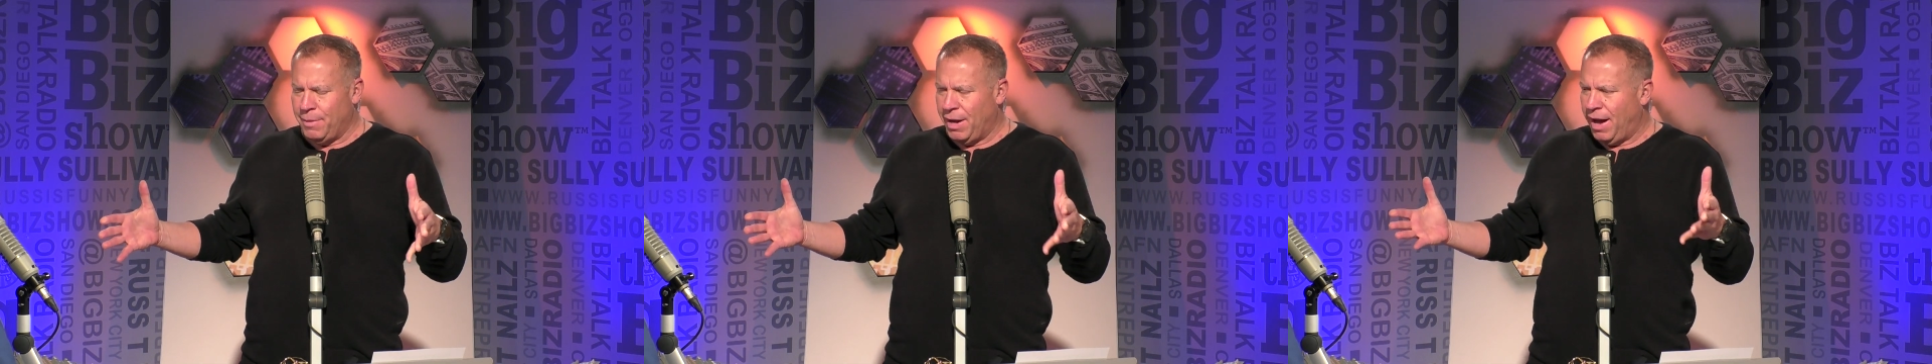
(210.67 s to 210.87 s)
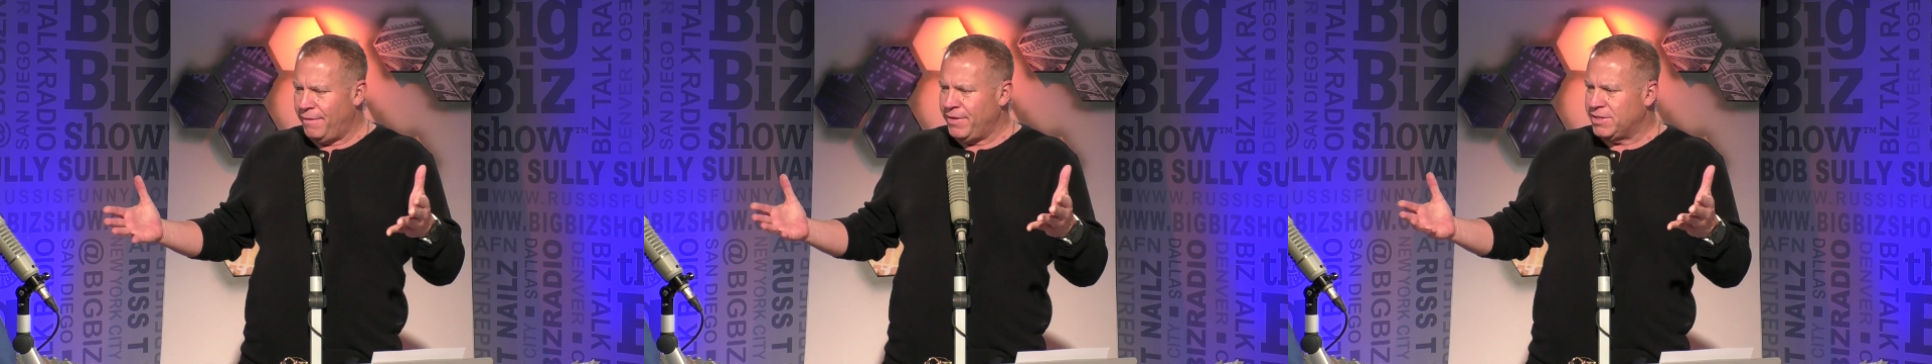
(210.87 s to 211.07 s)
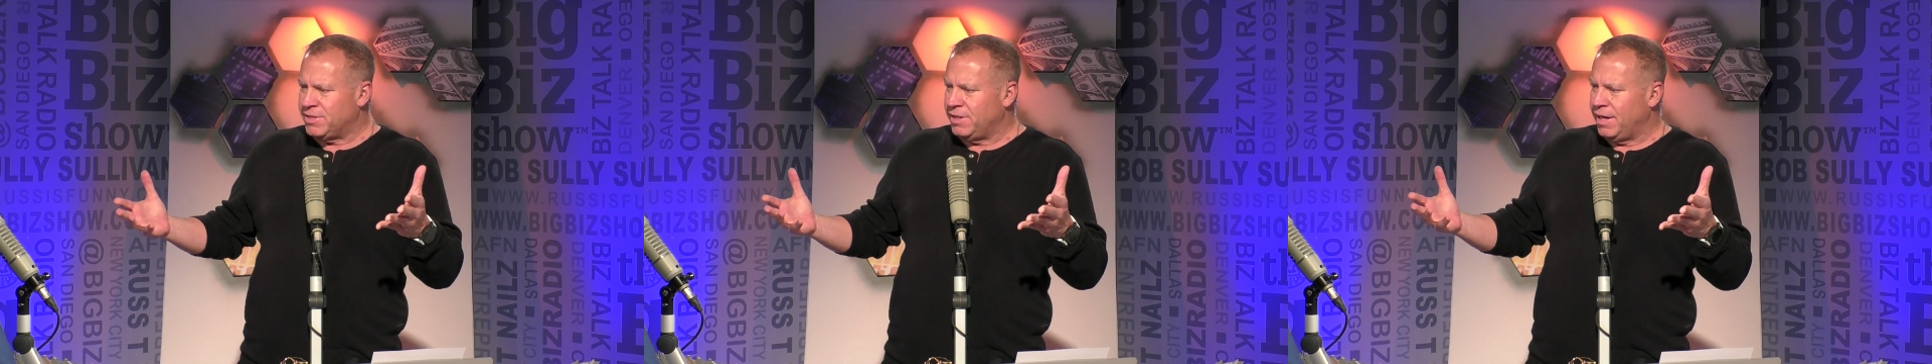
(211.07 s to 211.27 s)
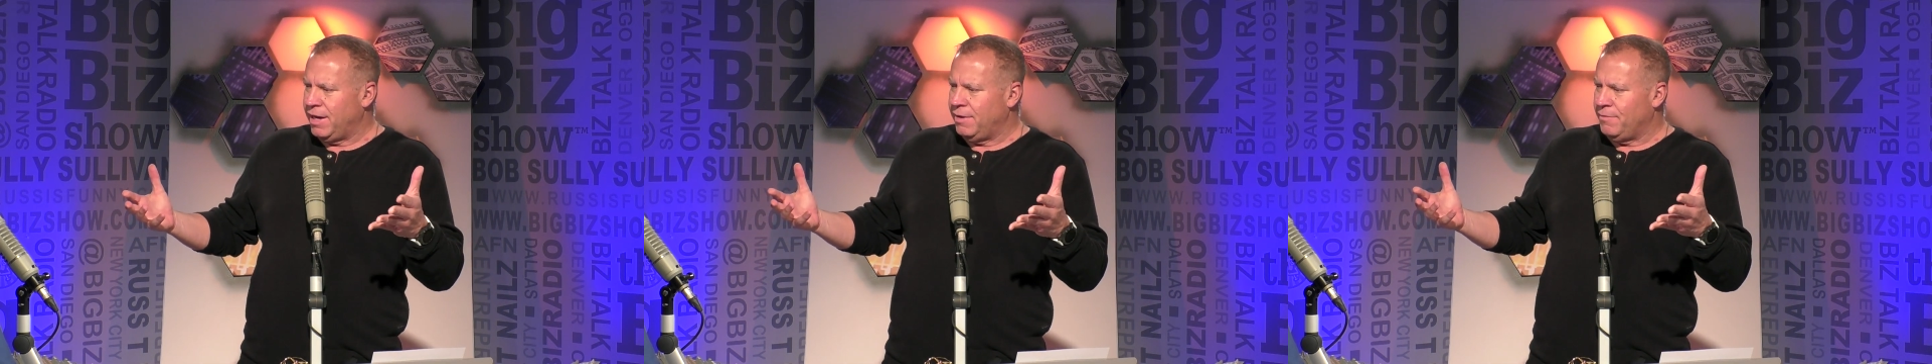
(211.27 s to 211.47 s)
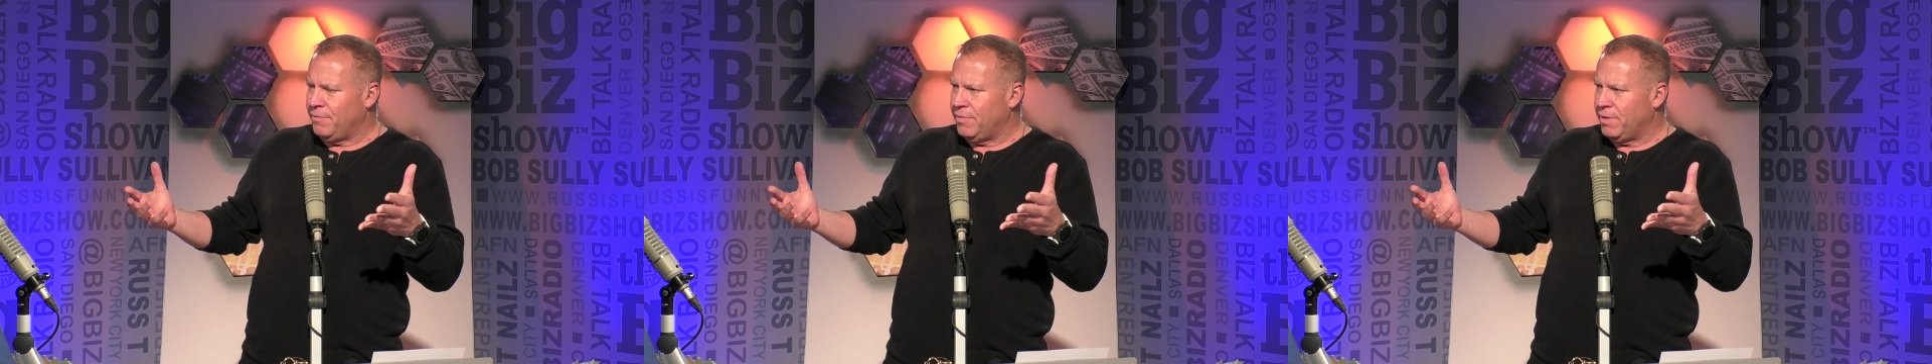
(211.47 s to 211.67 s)

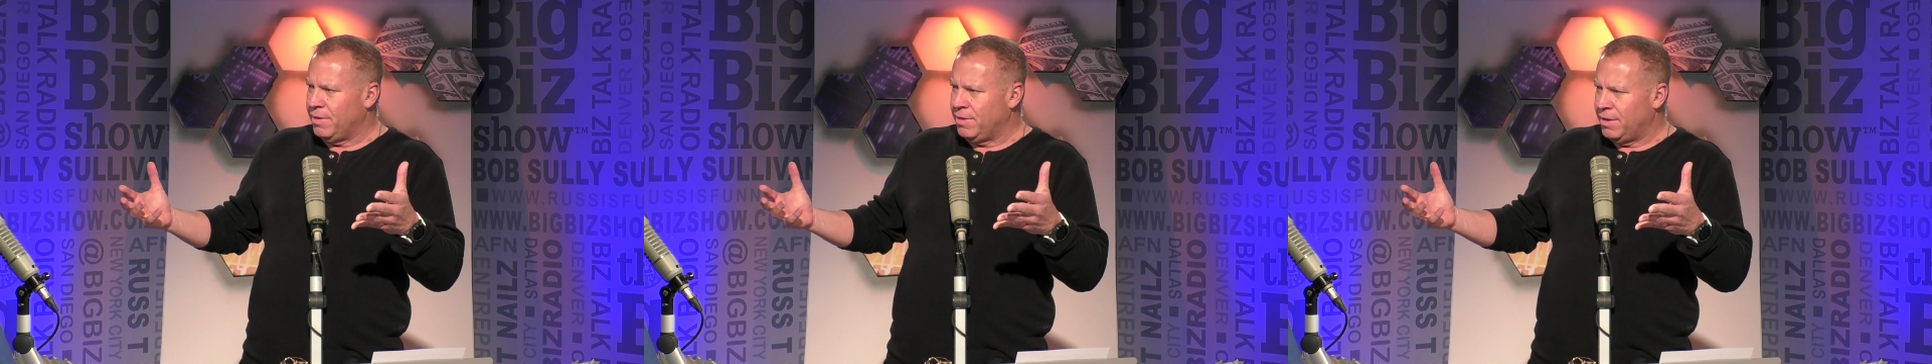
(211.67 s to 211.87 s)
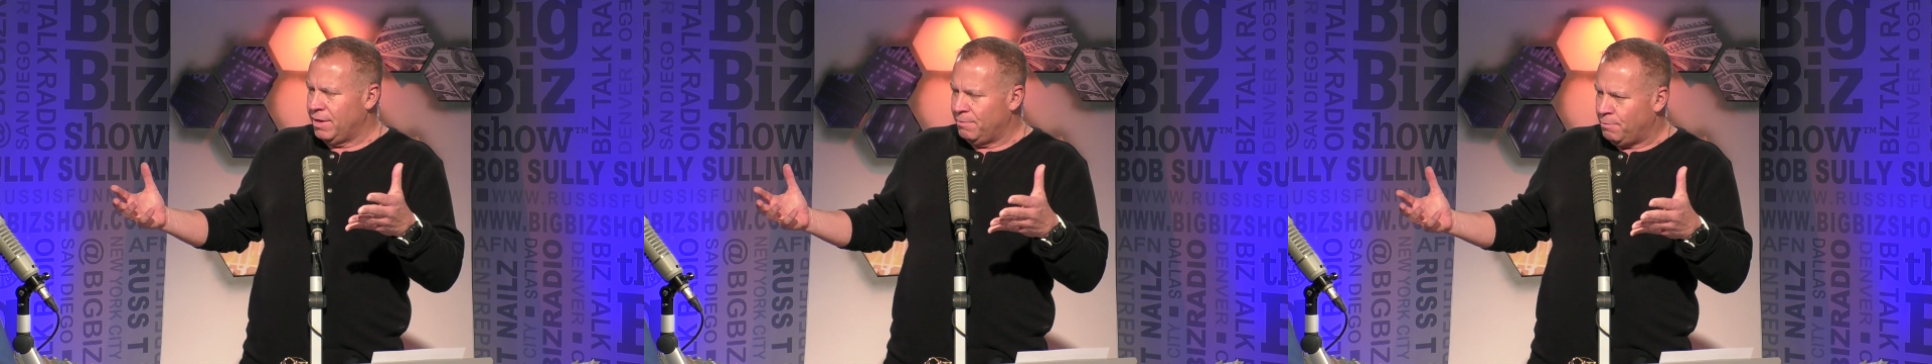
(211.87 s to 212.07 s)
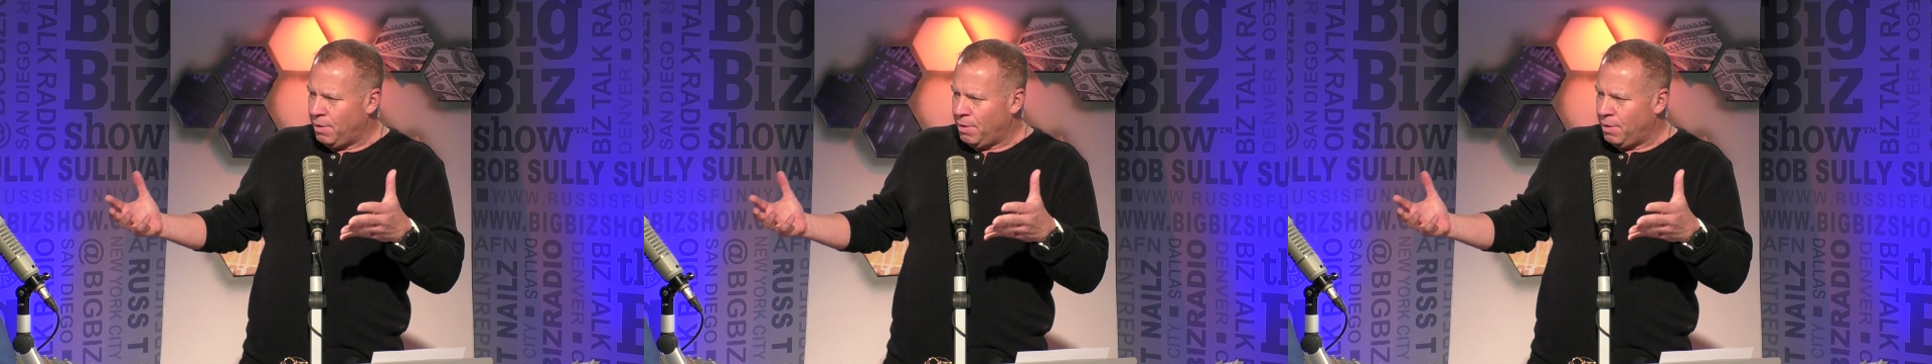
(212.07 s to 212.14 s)
Obviously, the